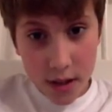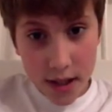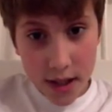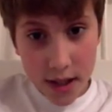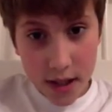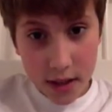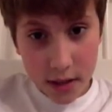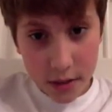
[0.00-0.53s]

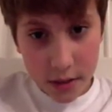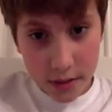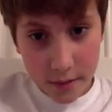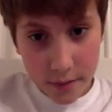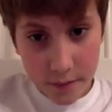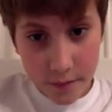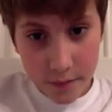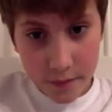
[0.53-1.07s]
again.
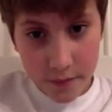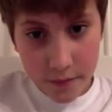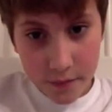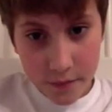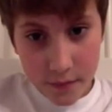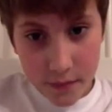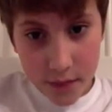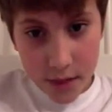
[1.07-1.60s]

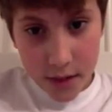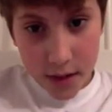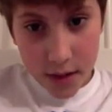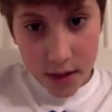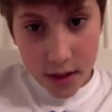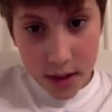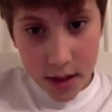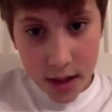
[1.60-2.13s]

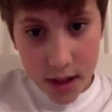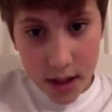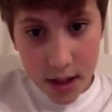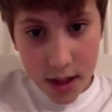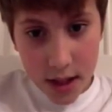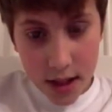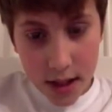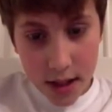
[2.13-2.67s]
La
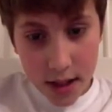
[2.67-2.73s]
la.